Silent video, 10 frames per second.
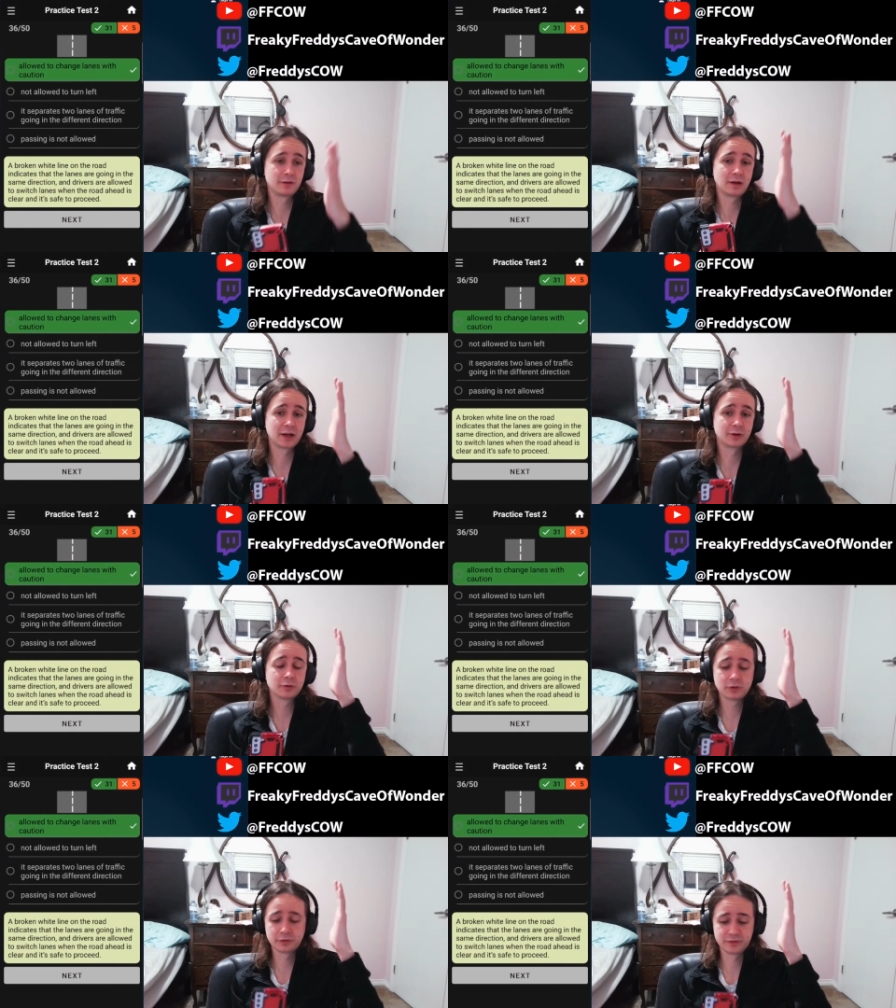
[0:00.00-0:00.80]
I don't know
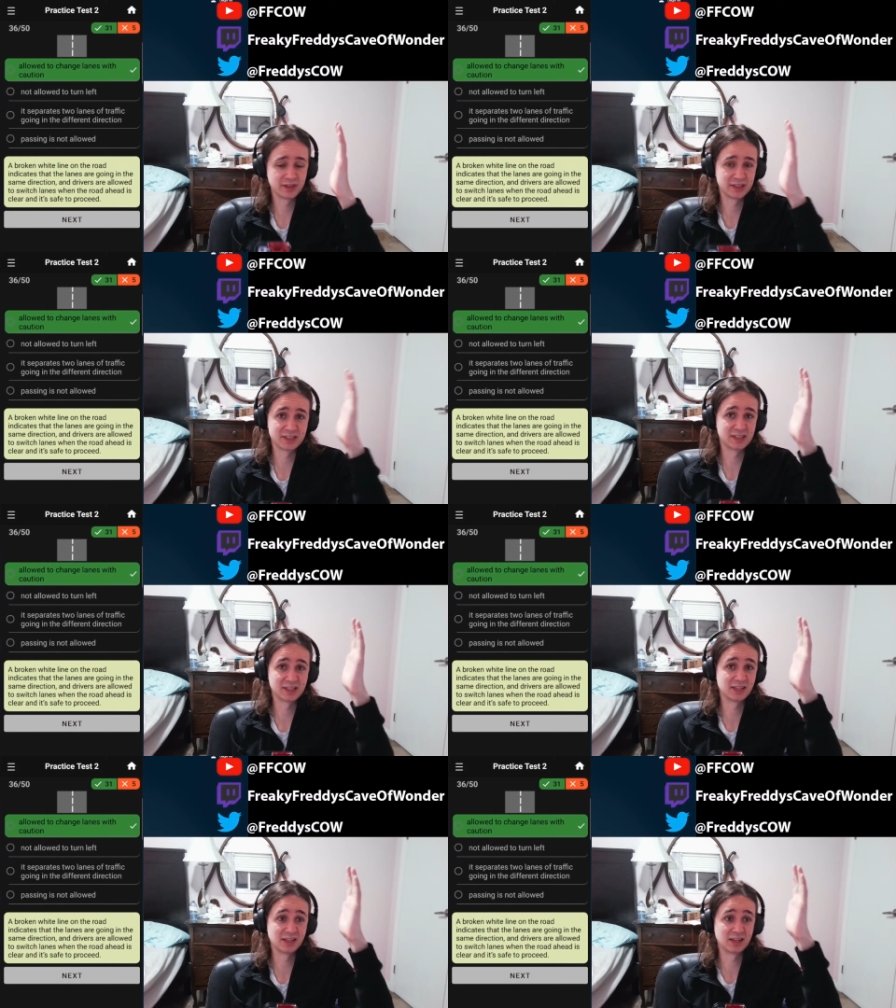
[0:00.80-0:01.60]
if this
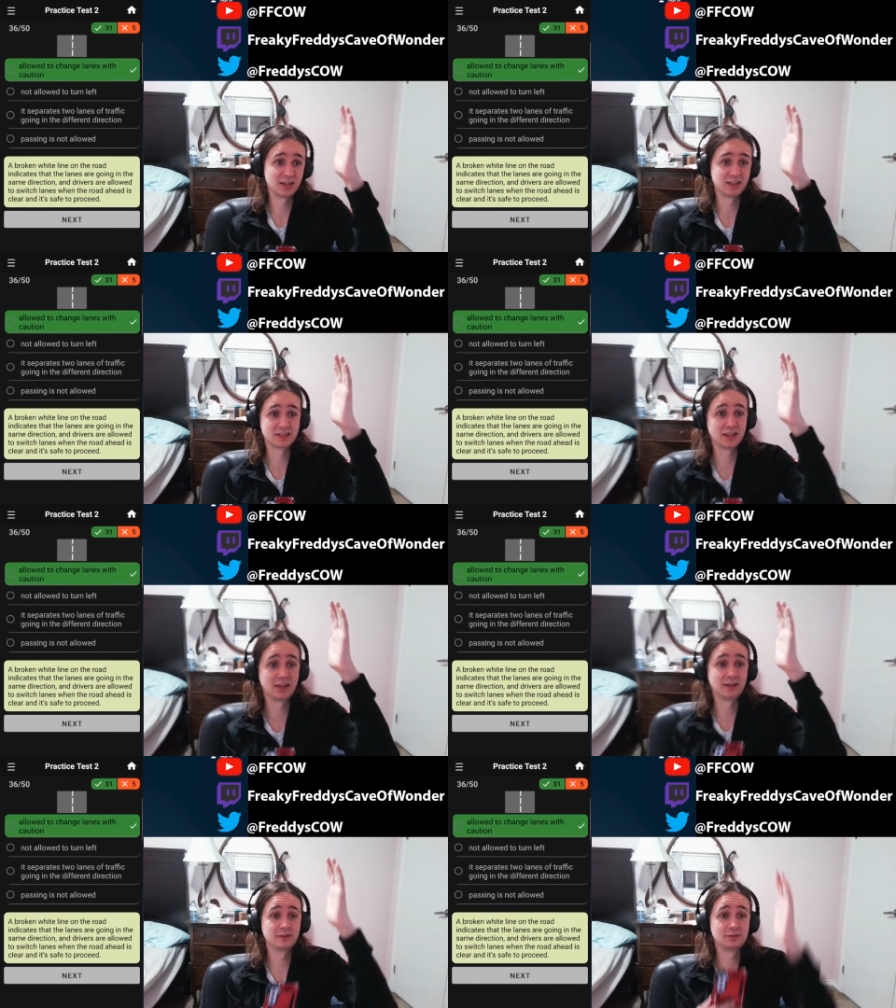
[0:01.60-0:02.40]
is
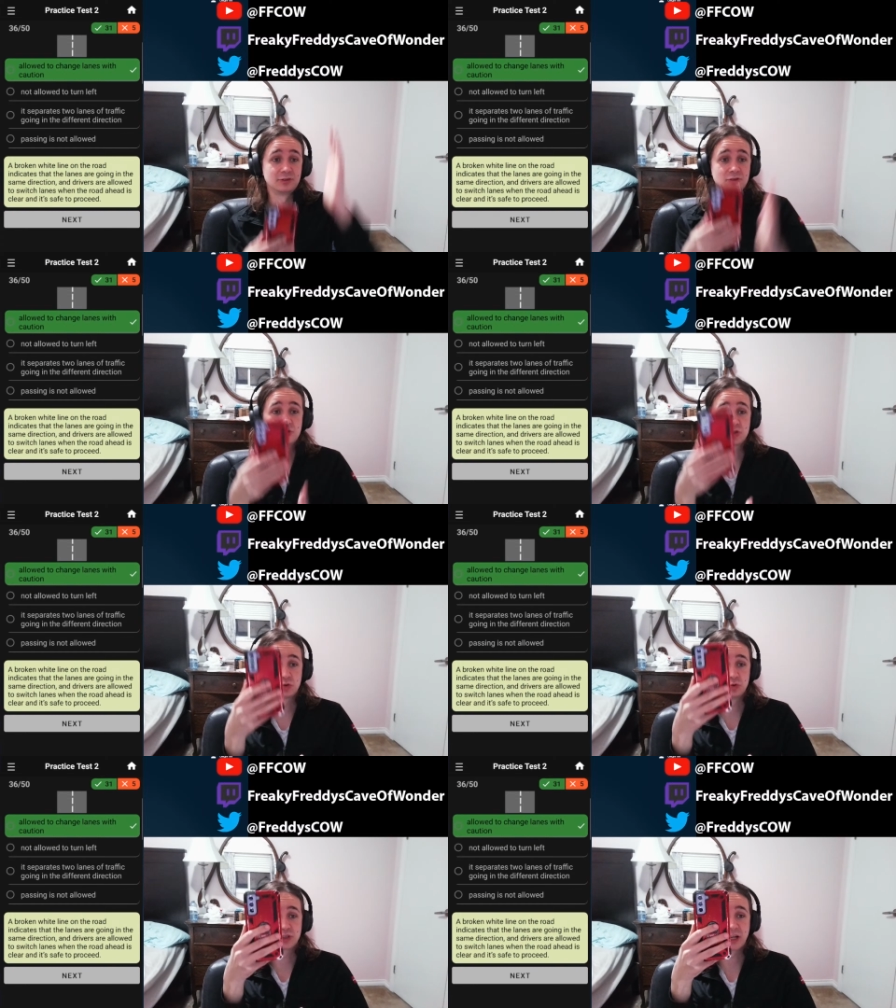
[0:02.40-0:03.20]
a
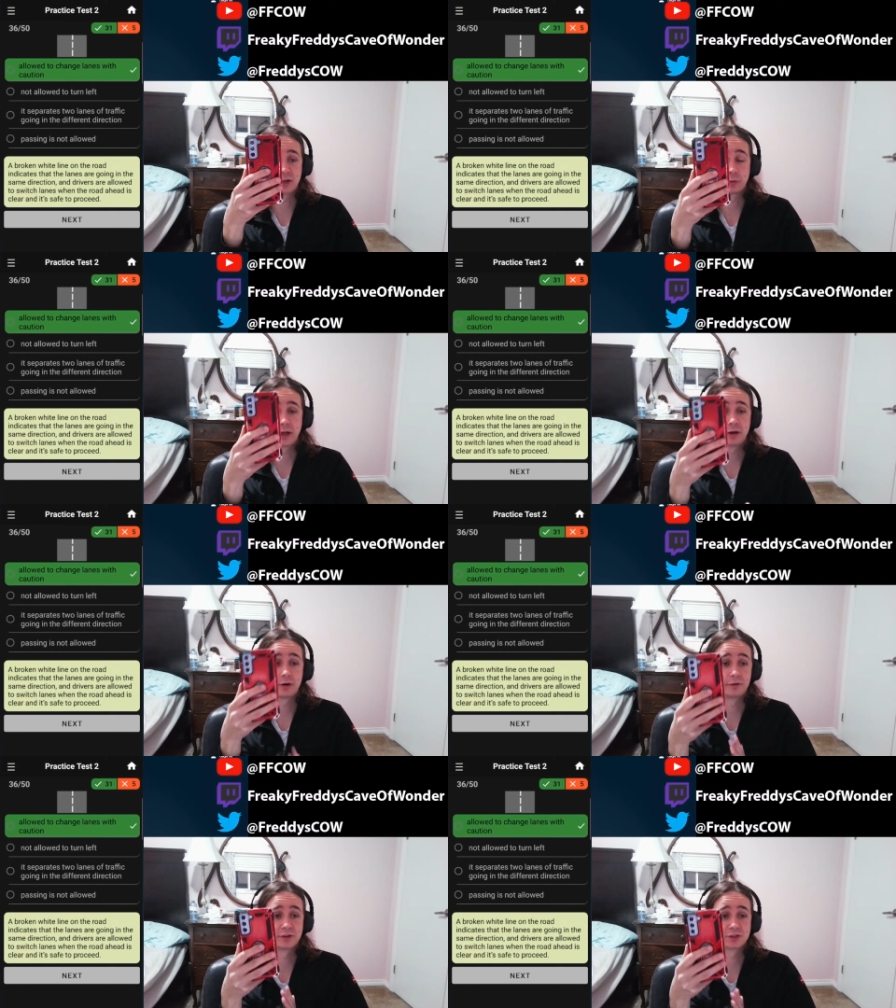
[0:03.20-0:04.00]
two-sided way or
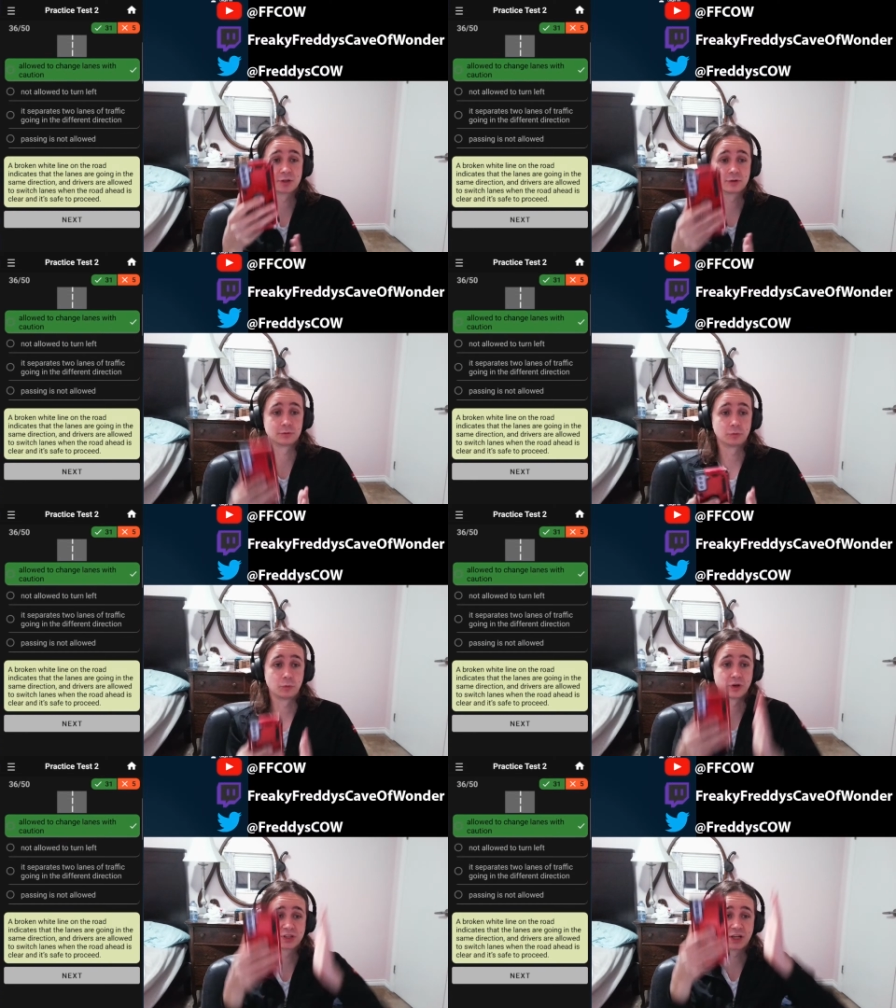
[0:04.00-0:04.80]
if it's a
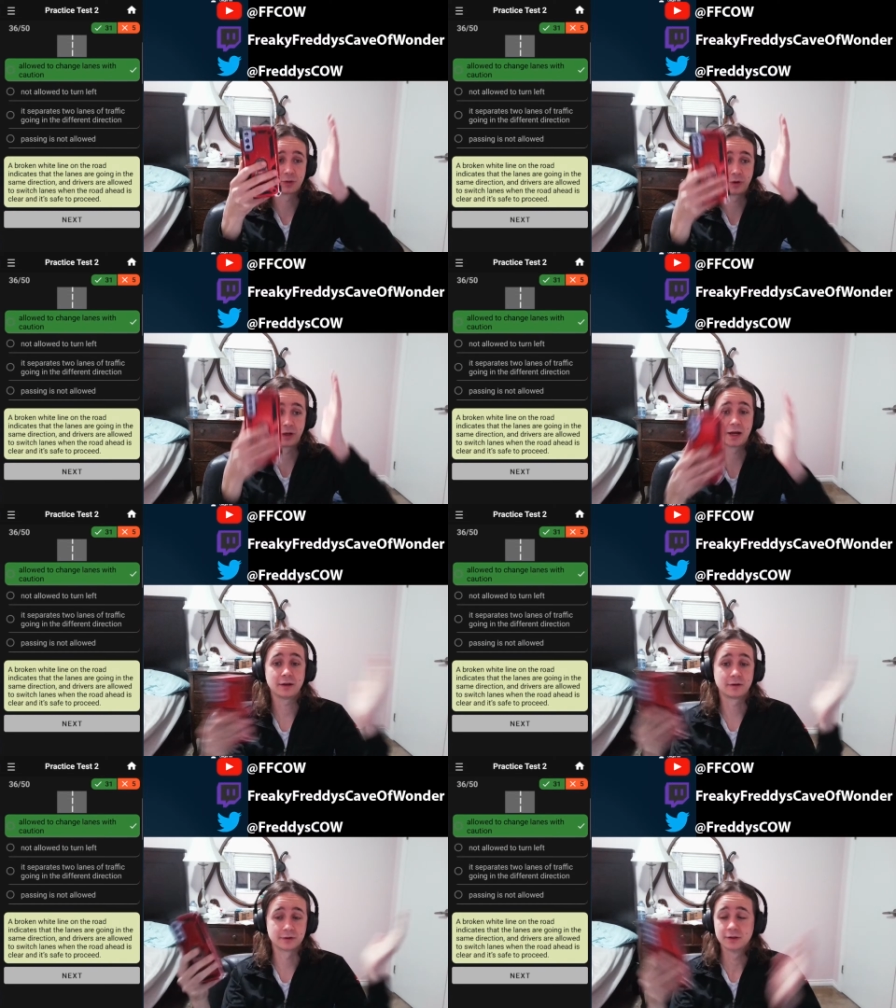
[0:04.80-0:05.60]
one-sided way. I
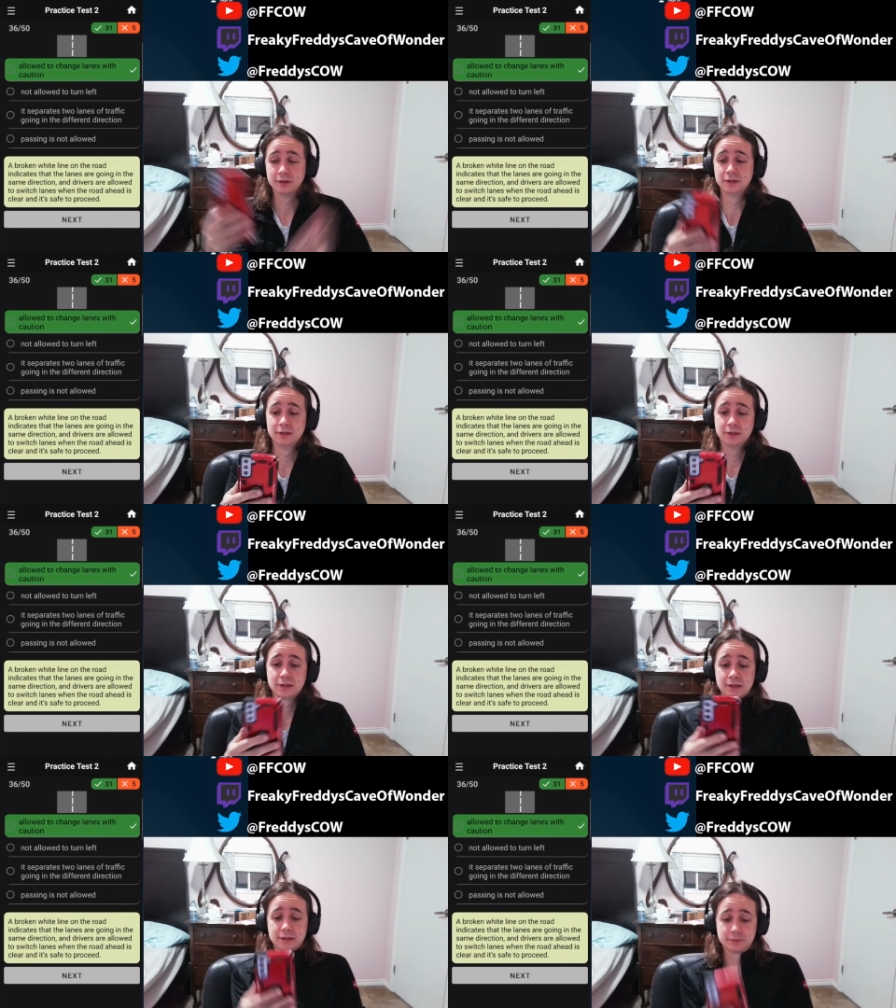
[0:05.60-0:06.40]
don't
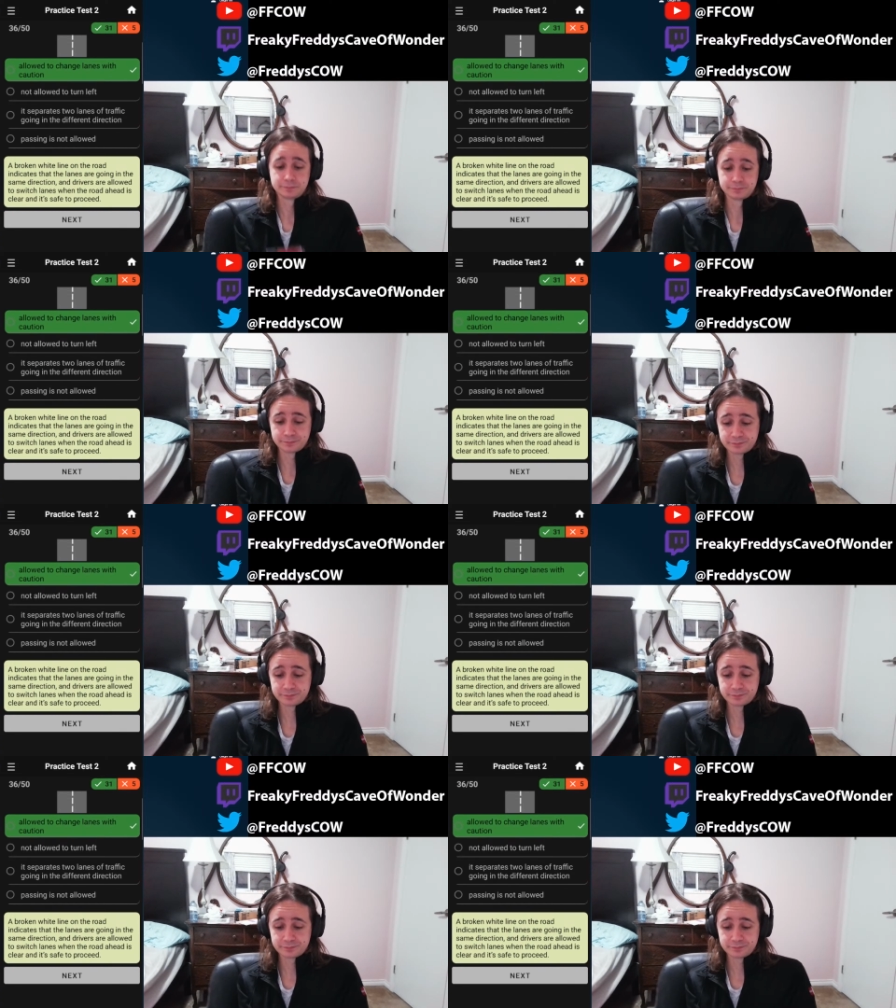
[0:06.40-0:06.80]
know.